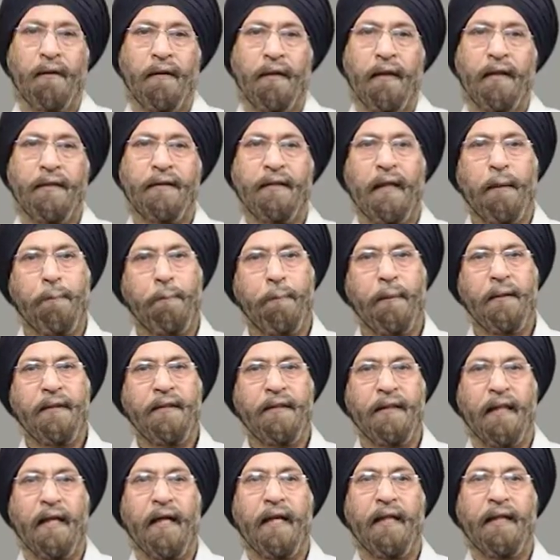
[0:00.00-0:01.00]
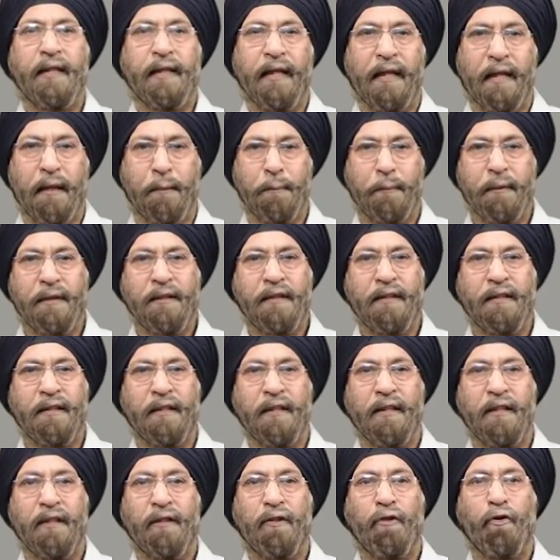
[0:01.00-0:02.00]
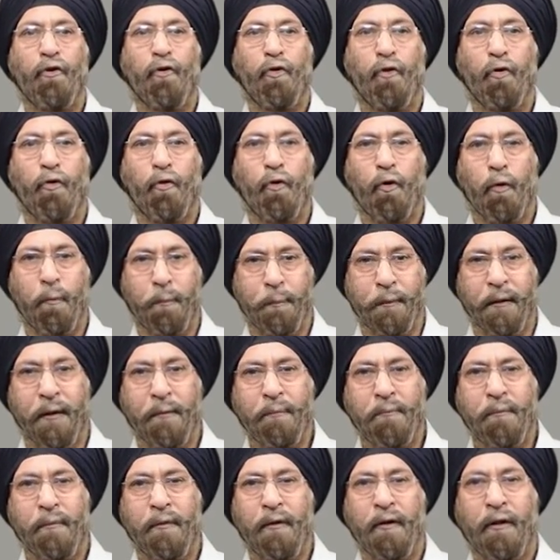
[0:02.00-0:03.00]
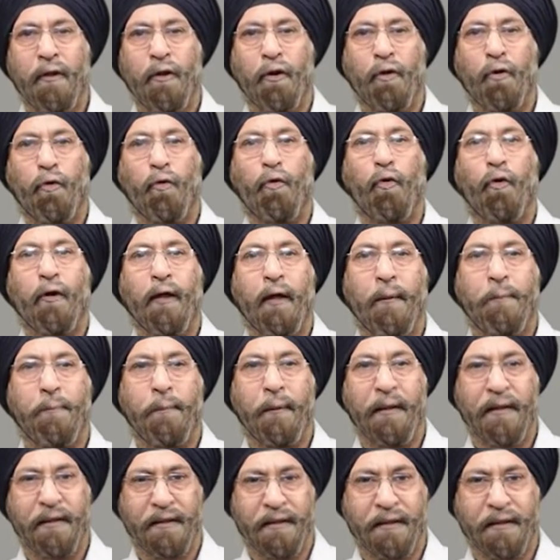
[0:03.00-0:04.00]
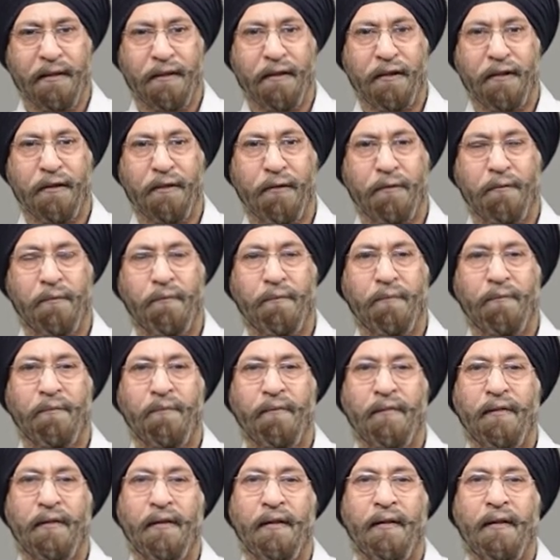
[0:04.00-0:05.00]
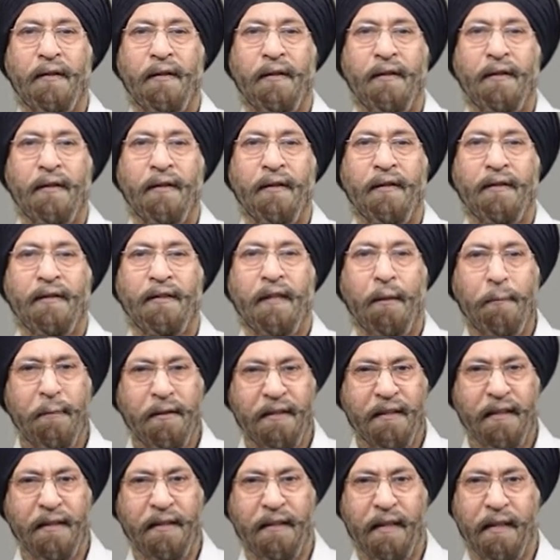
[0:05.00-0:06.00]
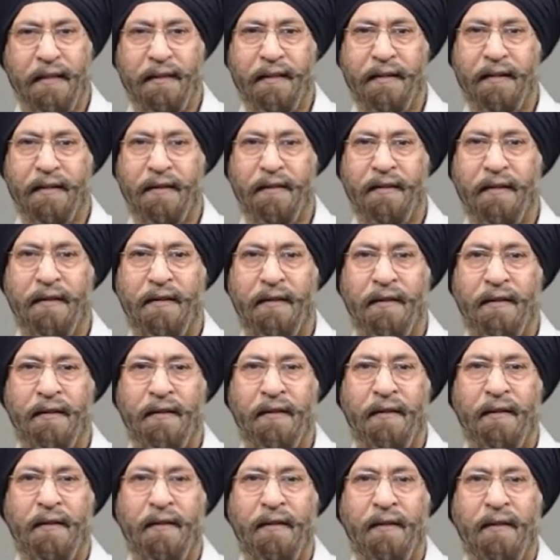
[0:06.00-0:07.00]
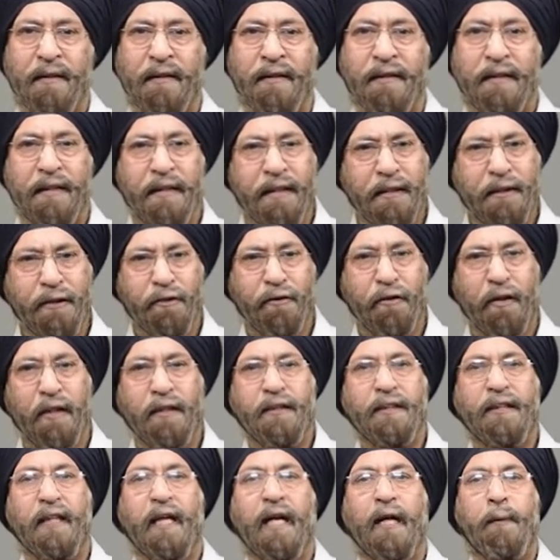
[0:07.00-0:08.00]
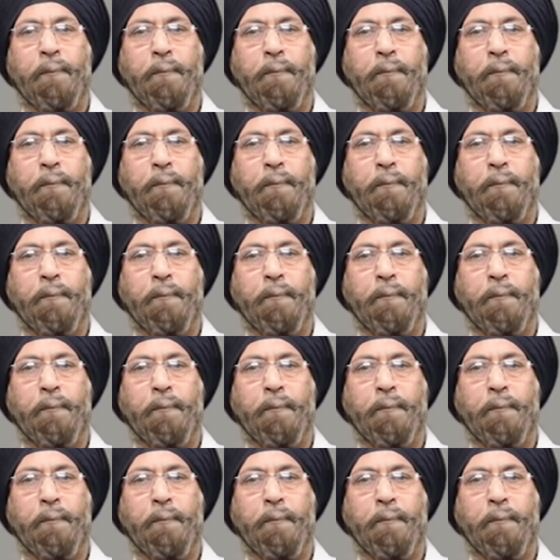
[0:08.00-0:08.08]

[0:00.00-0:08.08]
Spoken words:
Examples are cannabis, opium, coca paste. Semi-synthetic. These drugs are